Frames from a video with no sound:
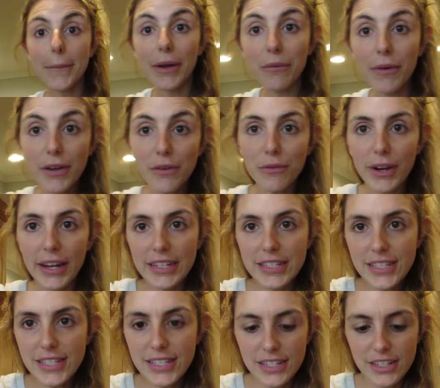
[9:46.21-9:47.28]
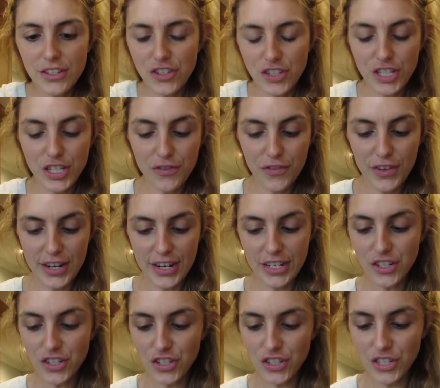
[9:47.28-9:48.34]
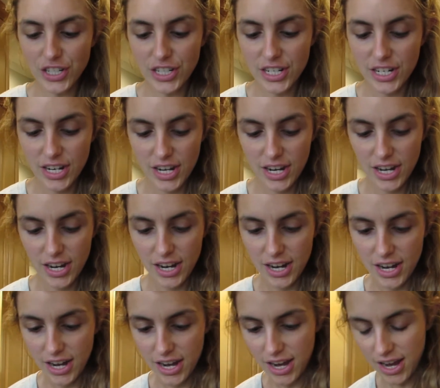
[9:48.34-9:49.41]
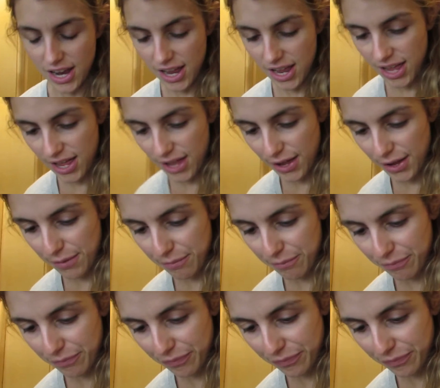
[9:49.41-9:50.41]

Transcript: my white rice just finished. I